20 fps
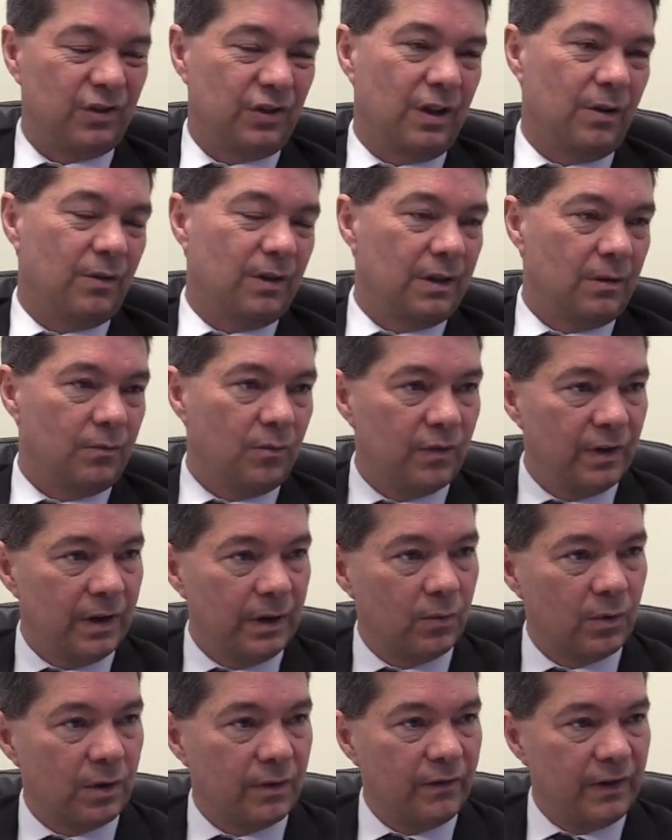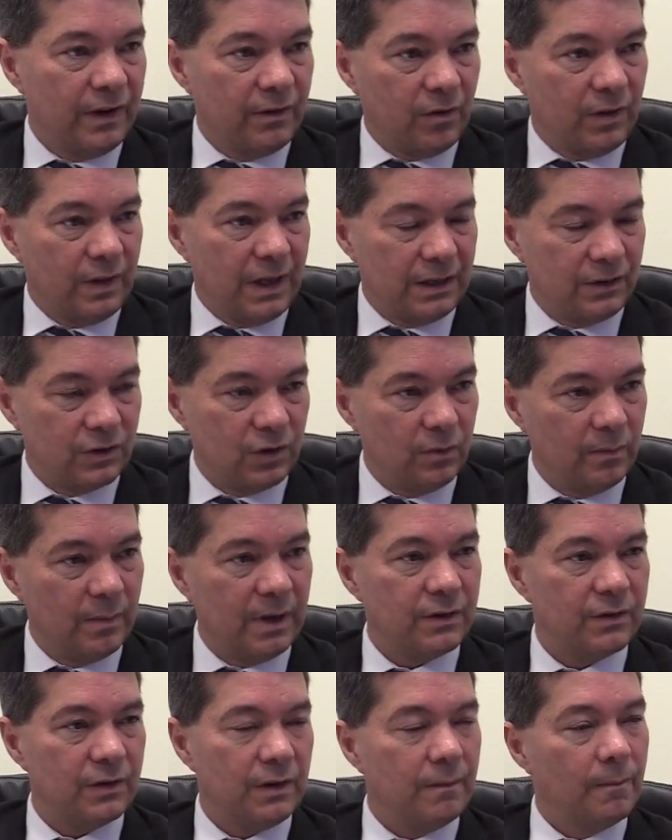so I don't really want to veer on that too
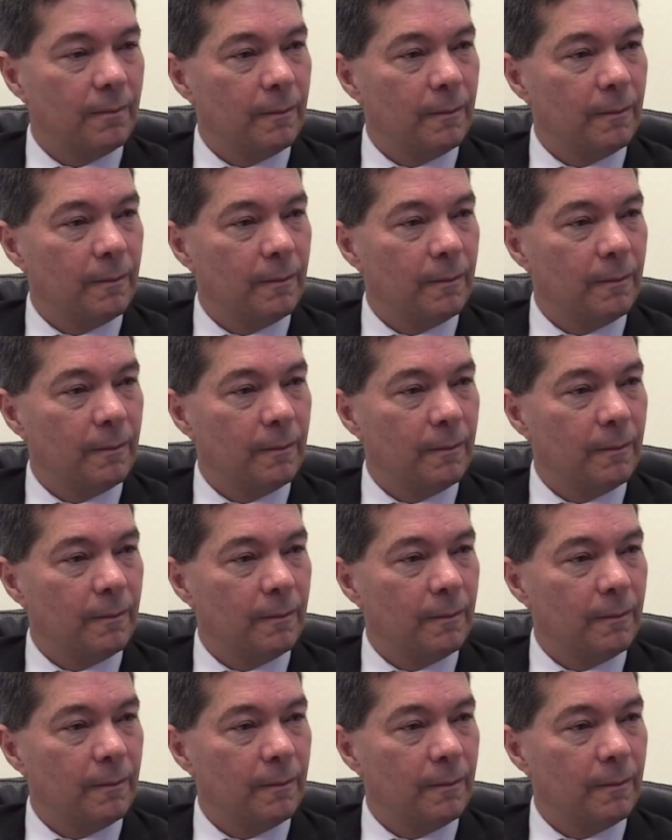much.